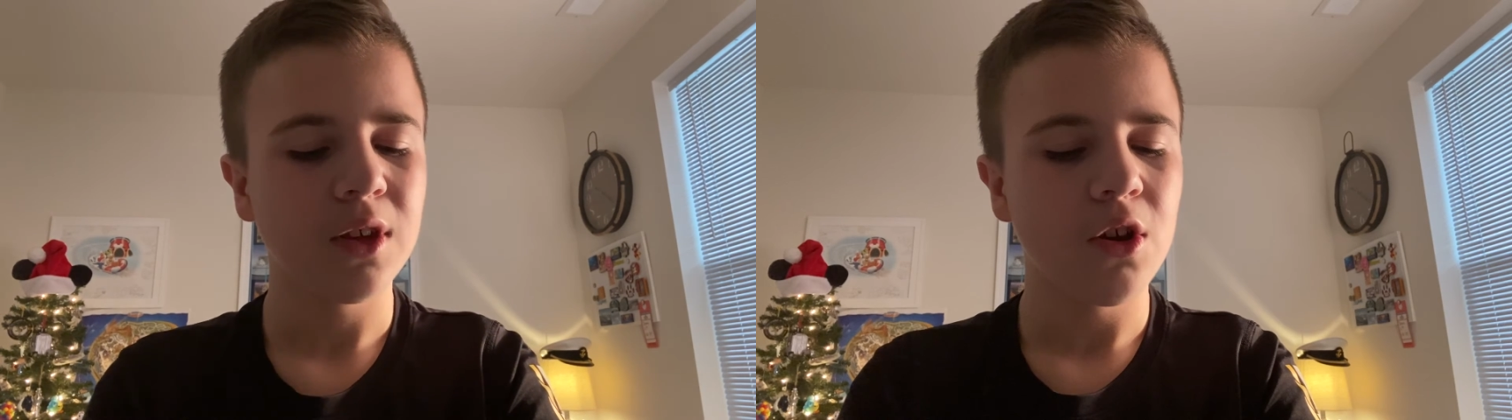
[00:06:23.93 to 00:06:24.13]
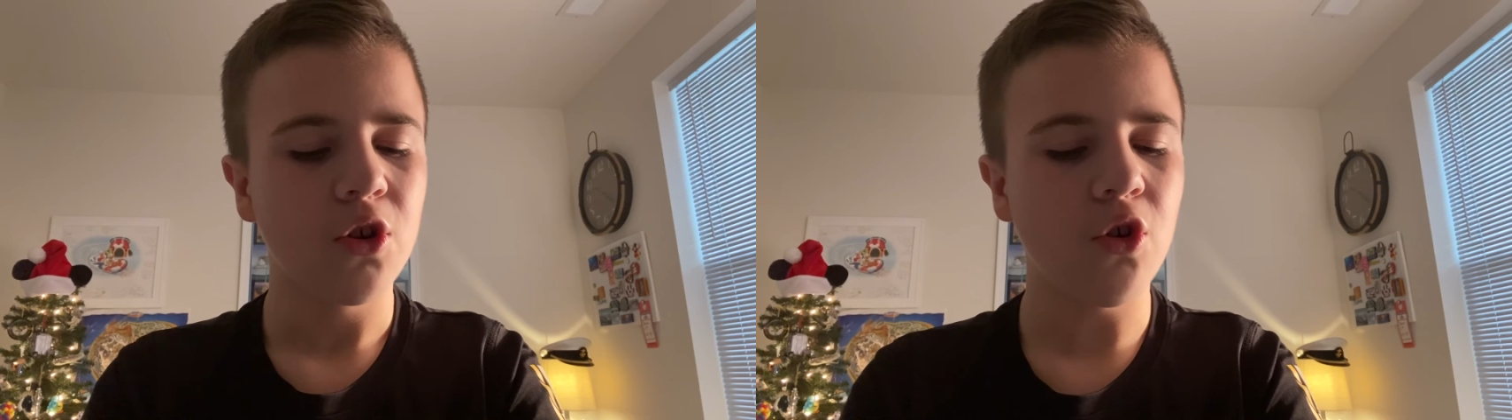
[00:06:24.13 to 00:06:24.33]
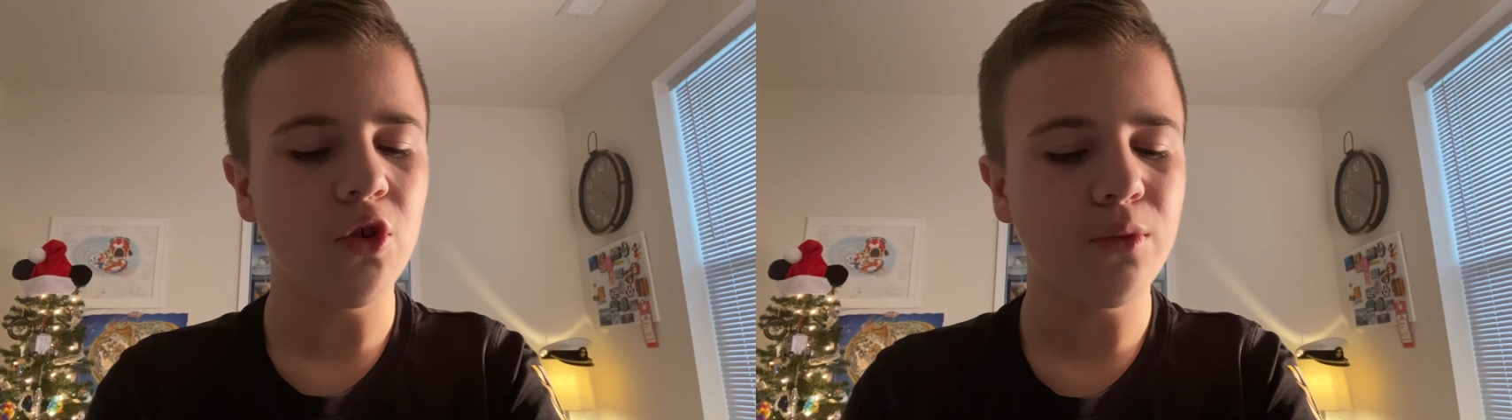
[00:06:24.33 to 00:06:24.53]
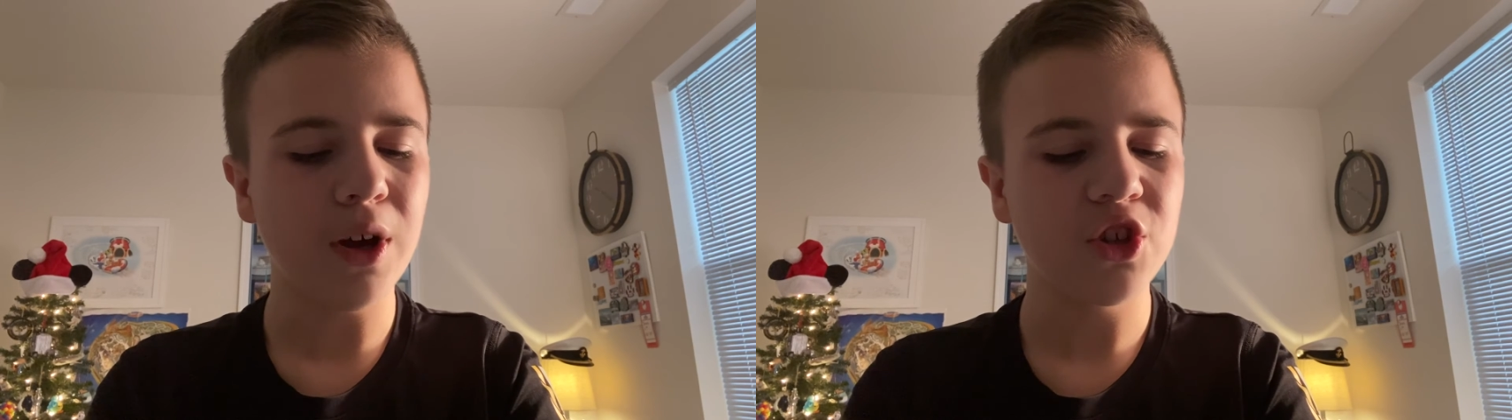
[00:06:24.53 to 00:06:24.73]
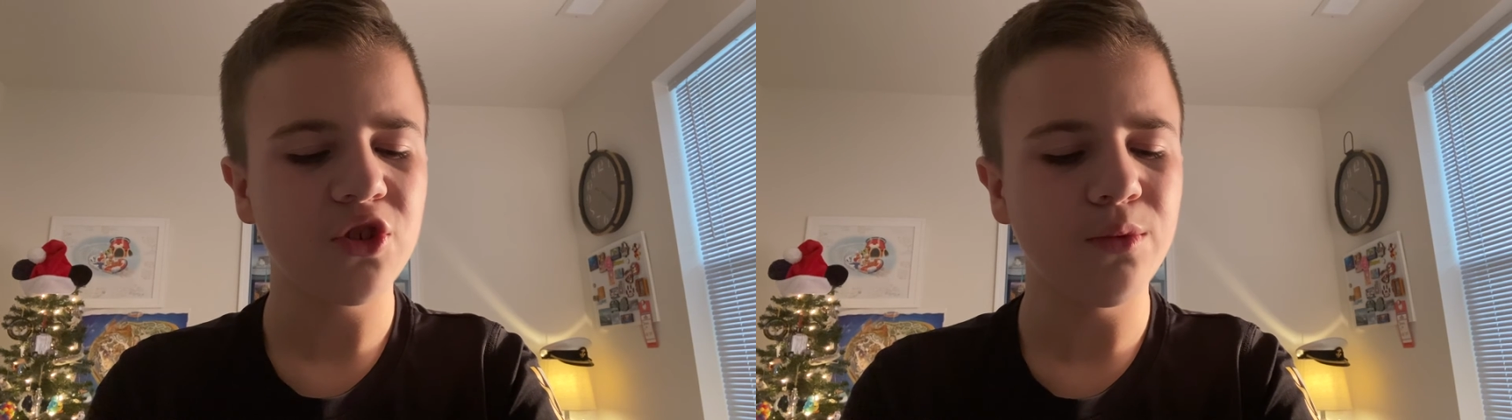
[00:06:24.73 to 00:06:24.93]
Gold
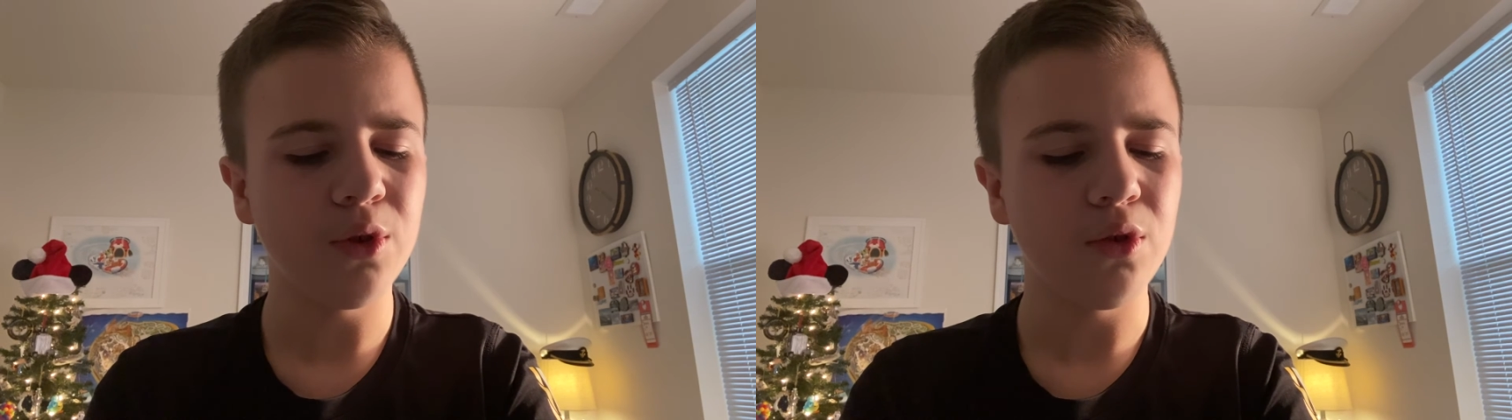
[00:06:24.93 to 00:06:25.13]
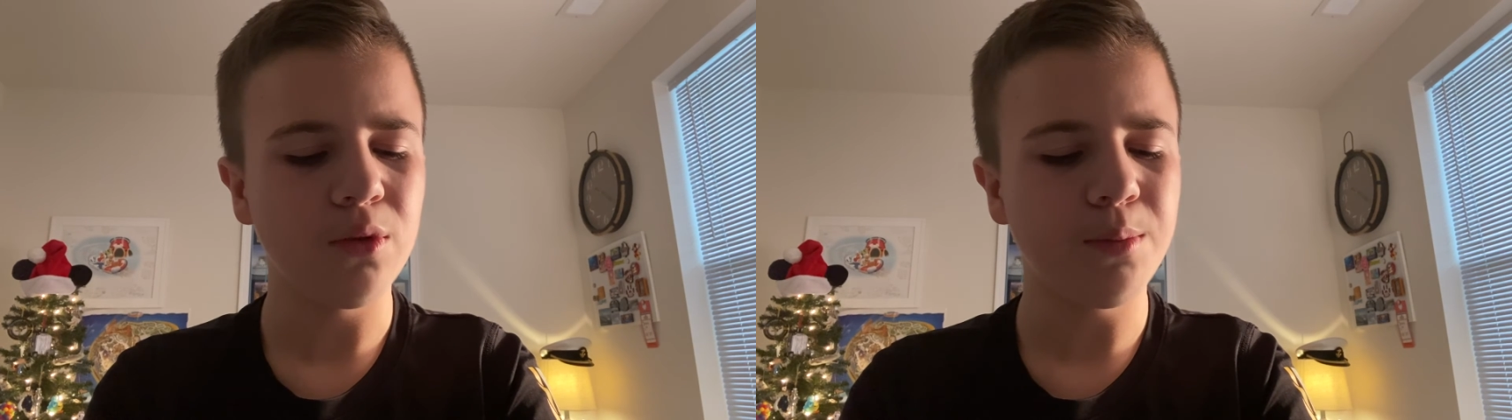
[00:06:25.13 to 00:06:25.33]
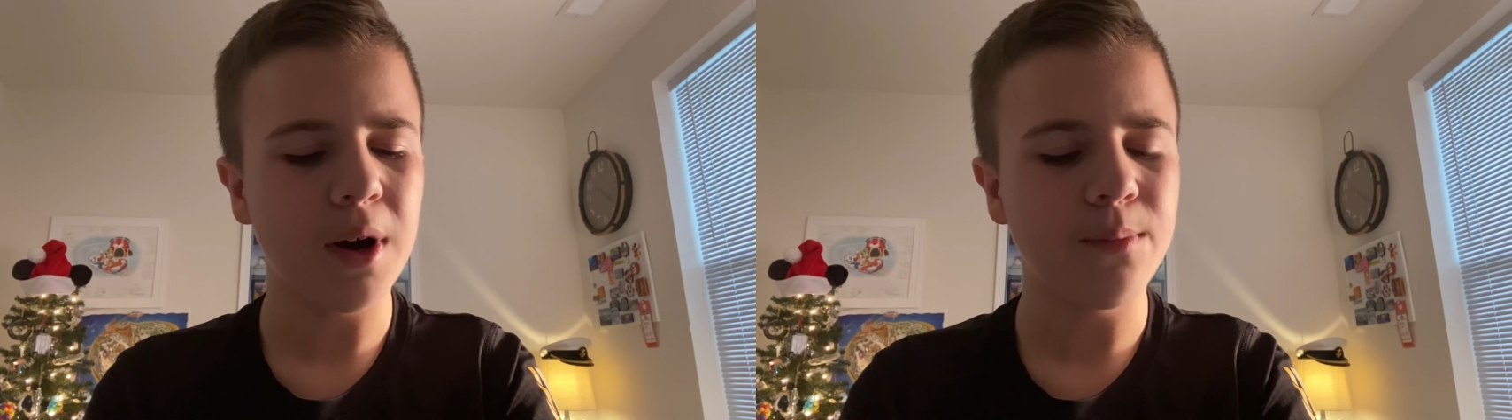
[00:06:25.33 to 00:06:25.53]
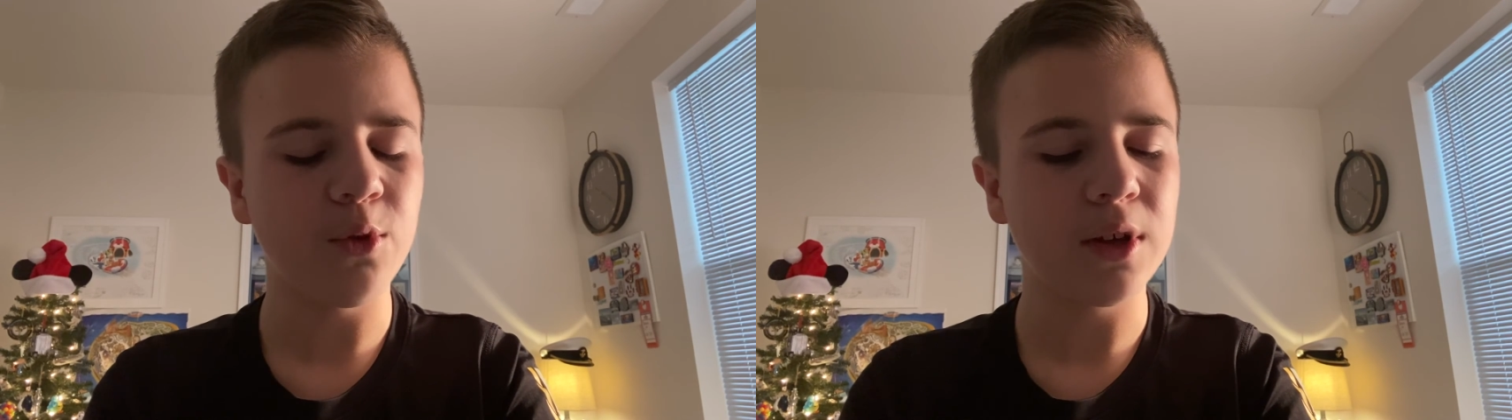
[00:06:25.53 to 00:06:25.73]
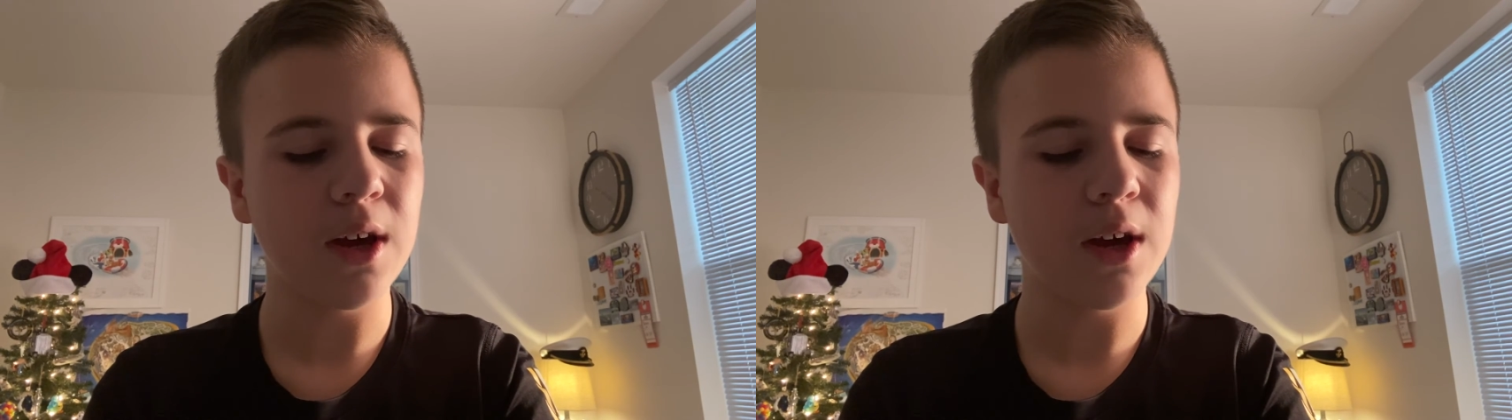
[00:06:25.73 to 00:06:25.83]
Rush Saloon, pub for